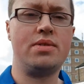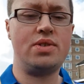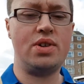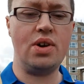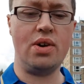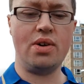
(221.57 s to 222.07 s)

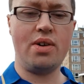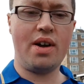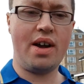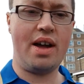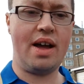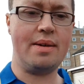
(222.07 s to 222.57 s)
So,
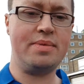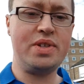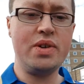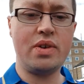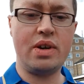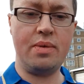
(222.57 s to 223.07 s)
I'm
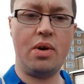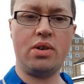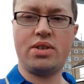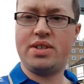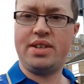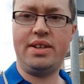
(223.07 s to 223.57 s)
still going to
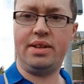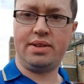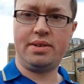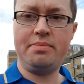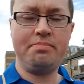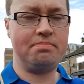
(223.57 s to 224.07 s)
walk to Siddal
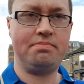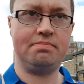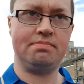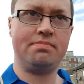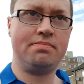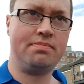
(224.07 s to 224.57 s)
though.
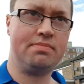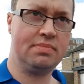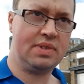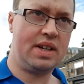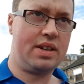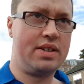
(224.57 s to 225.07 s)

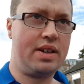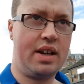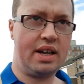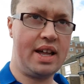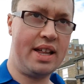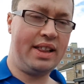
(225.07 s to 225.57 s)
Because I'm
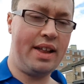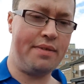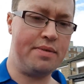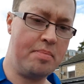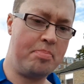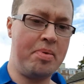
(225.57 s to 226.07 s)
going to get a
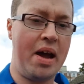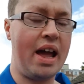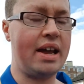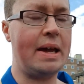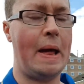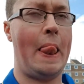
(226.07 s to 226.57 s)
lift
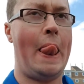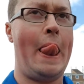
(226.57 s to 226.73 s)
back.